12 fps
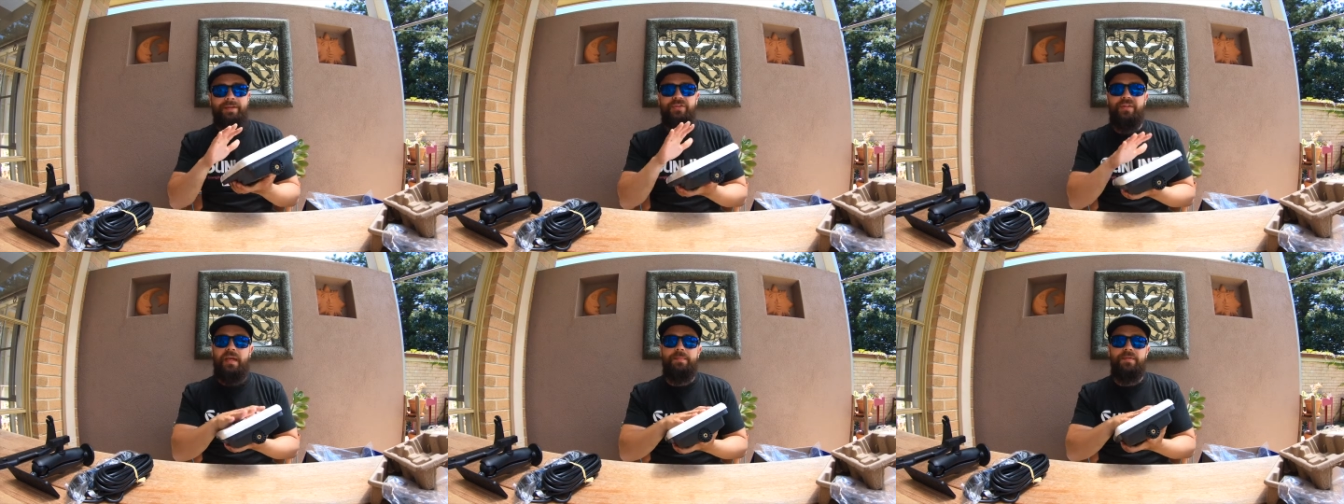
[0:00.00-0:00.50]
It
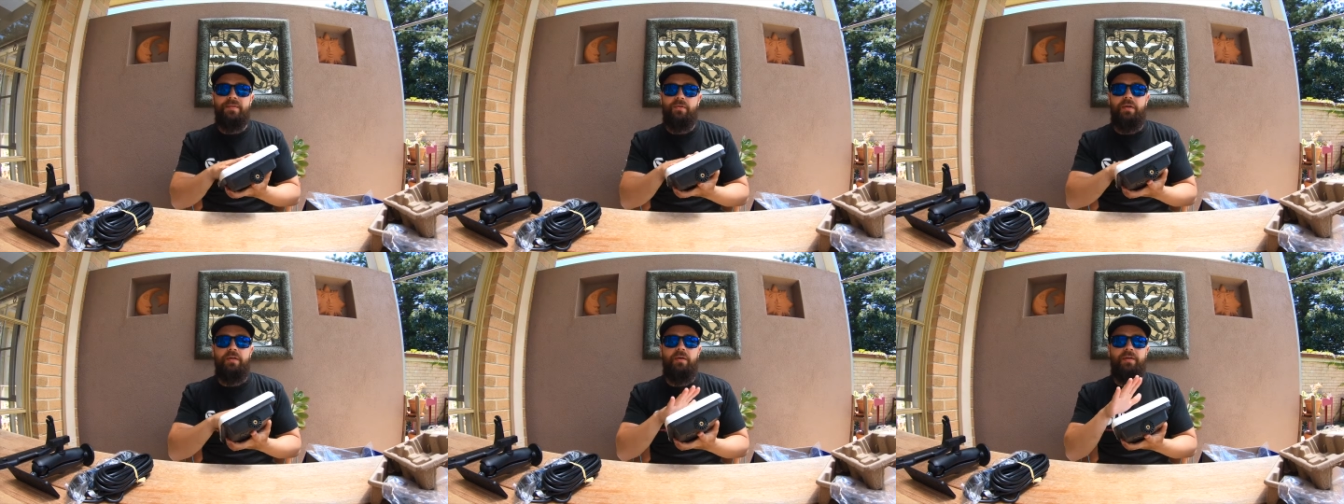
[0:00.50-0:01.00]
just keeps the
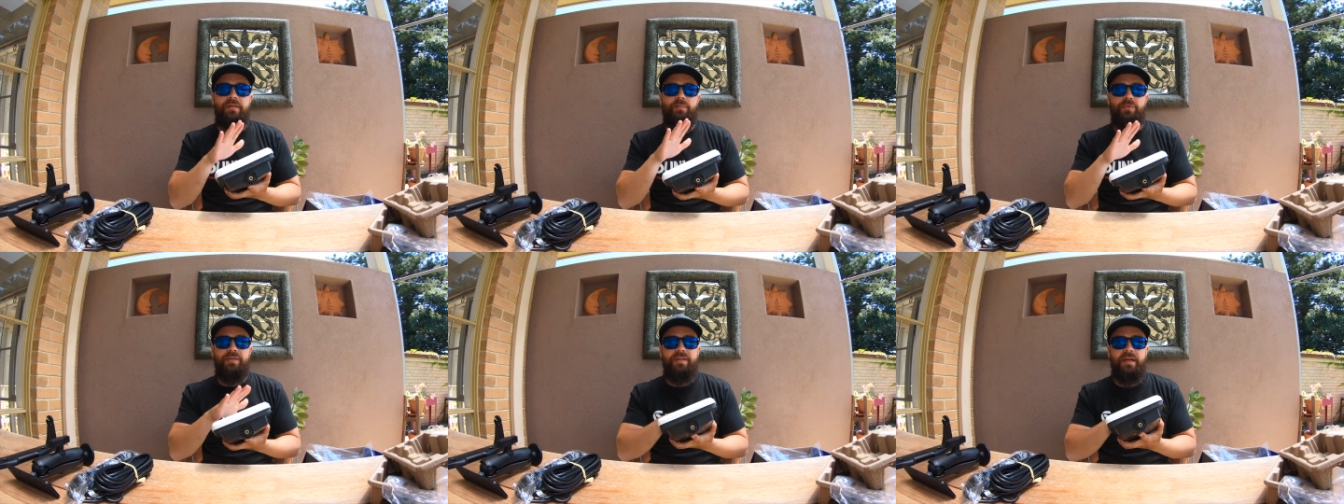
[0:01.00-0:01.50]
screen nice
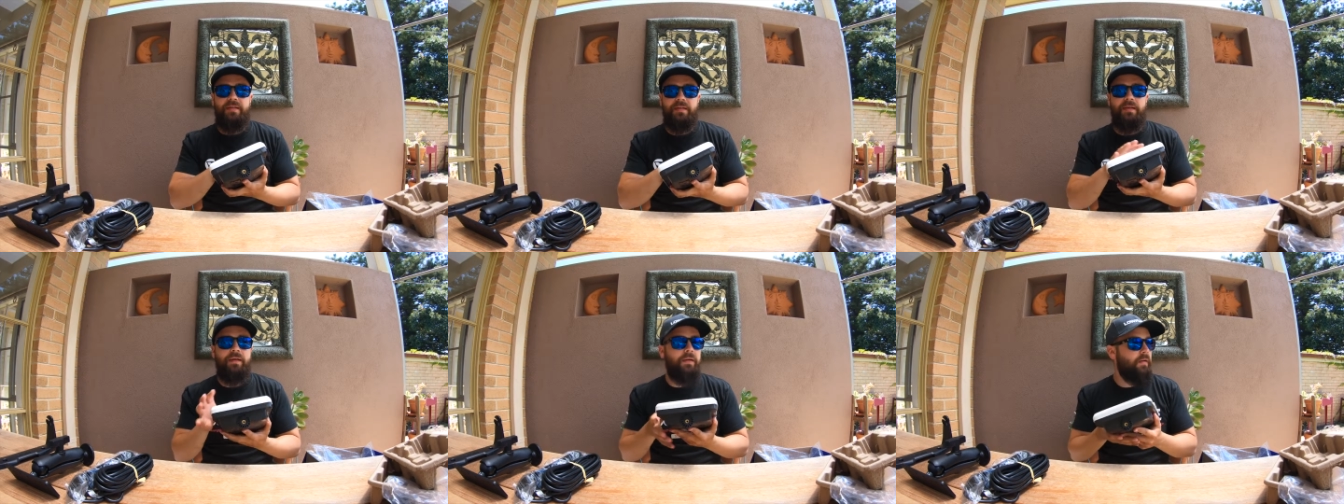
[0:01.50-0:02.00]
and
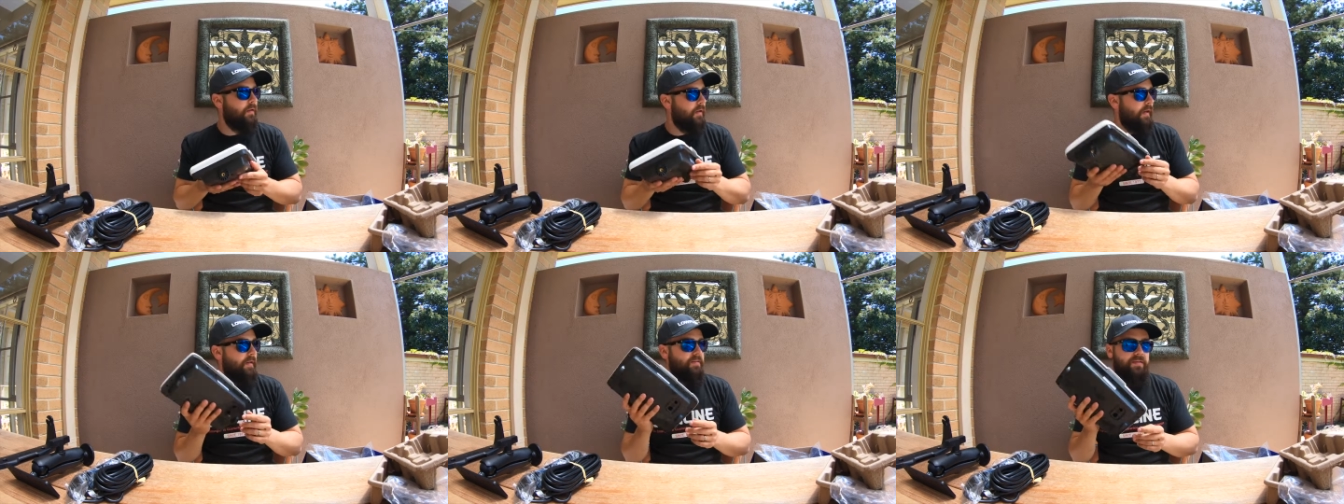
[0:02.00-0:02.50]
protected.
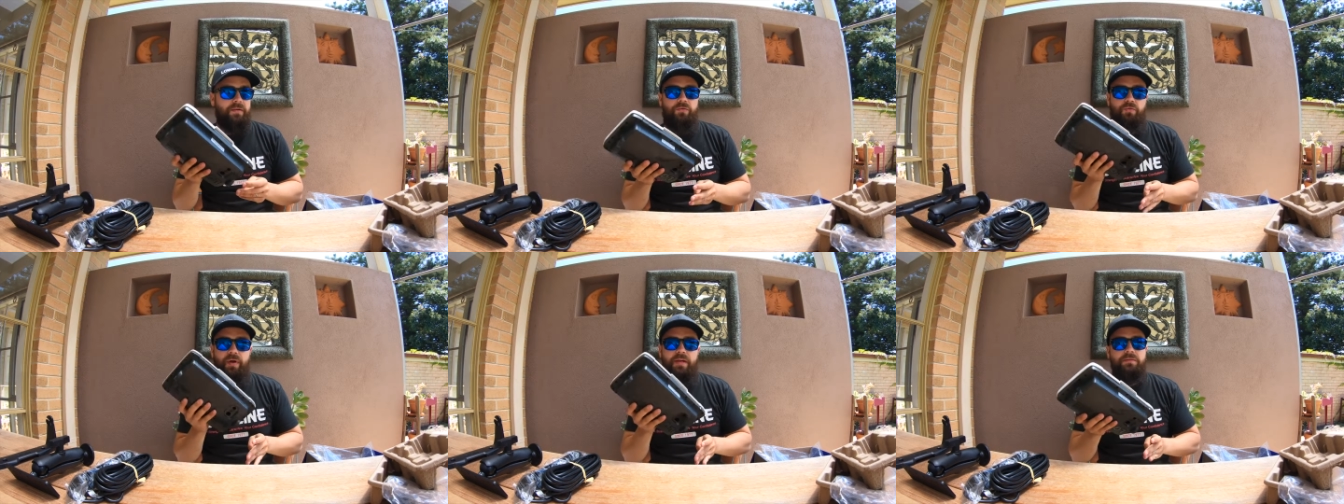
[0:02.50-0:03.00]
It's a
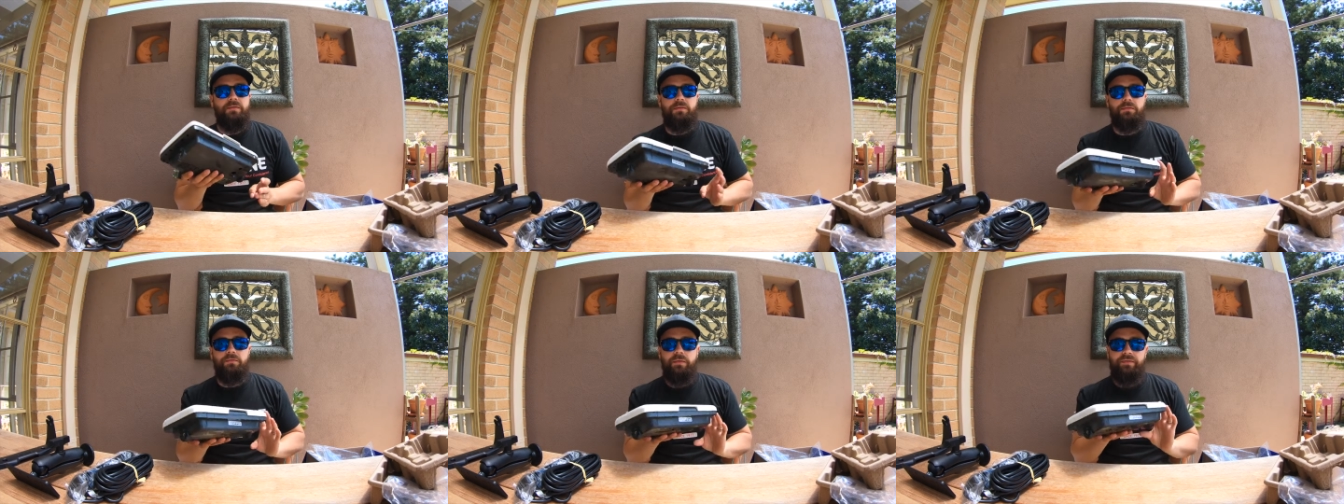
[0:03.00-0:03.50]
great
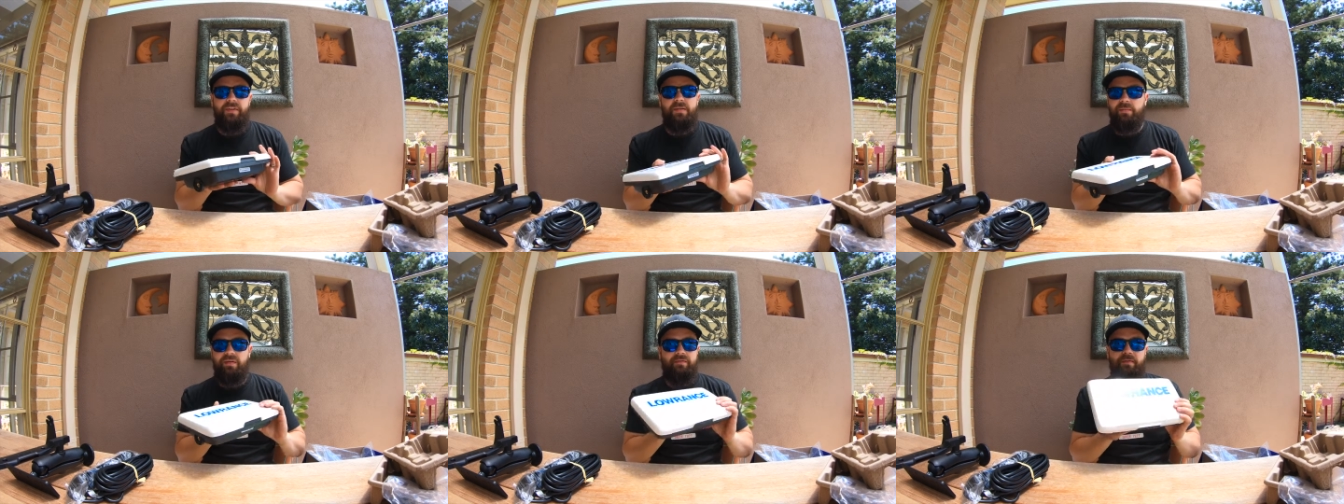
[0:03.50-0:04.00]
little
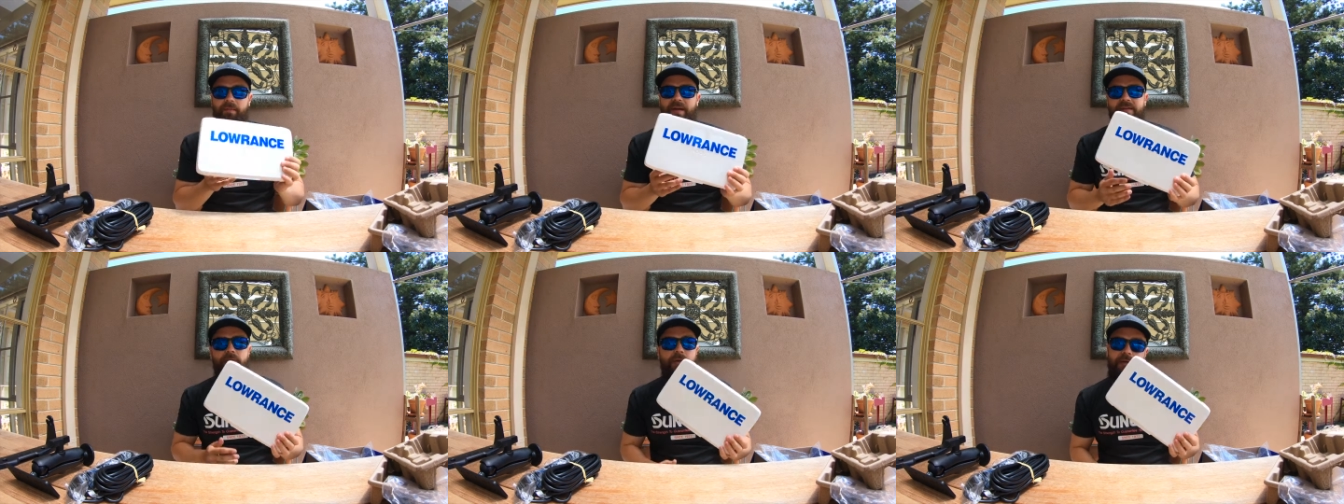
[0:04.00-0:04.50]
investment for
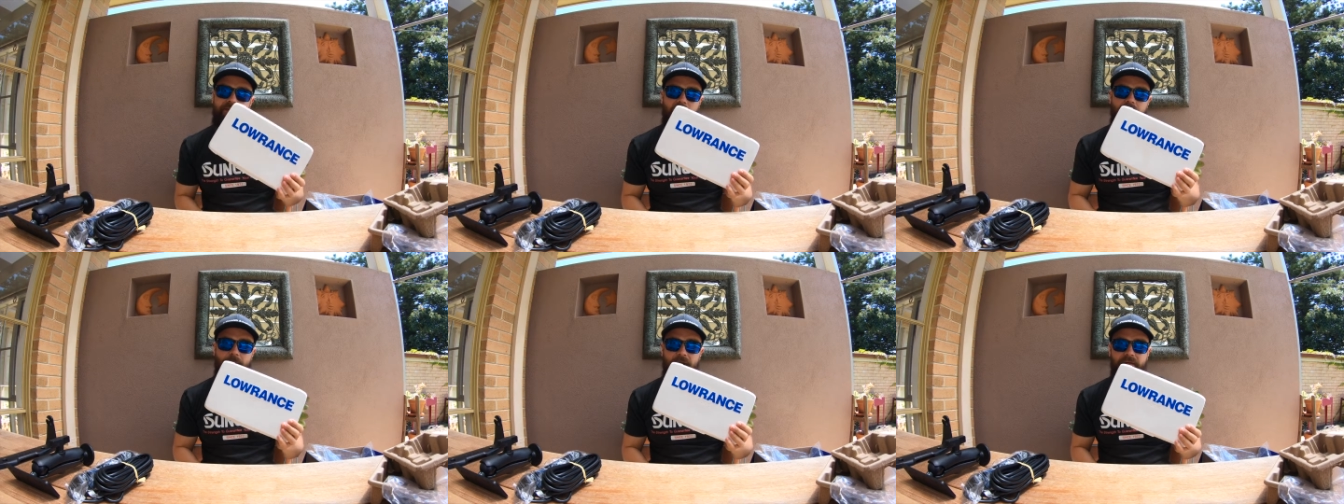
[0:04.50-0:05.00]
about
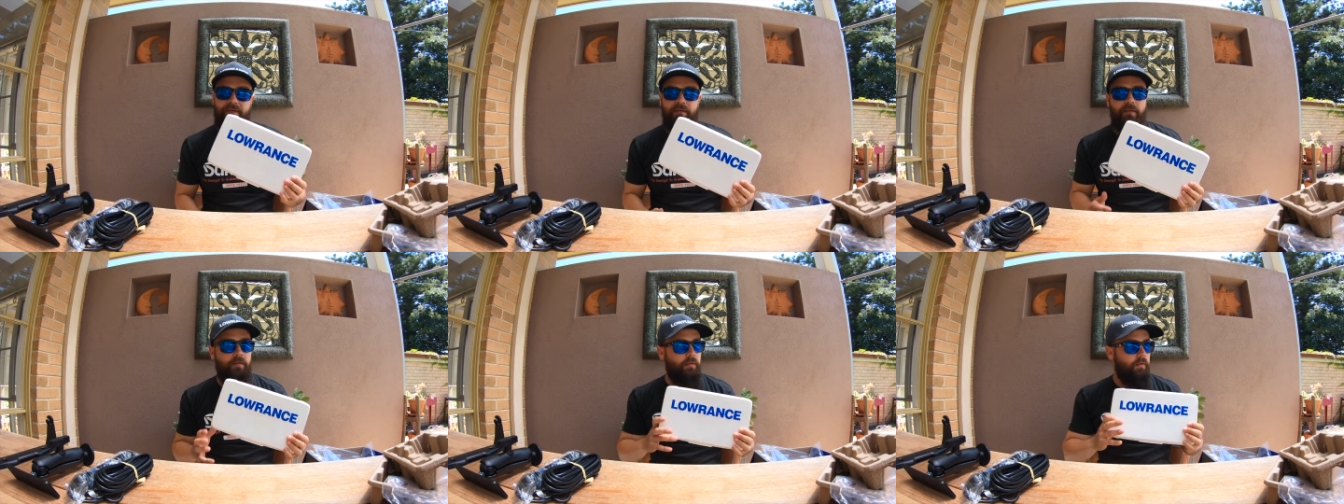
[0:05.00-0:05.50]
twenty-five bucks.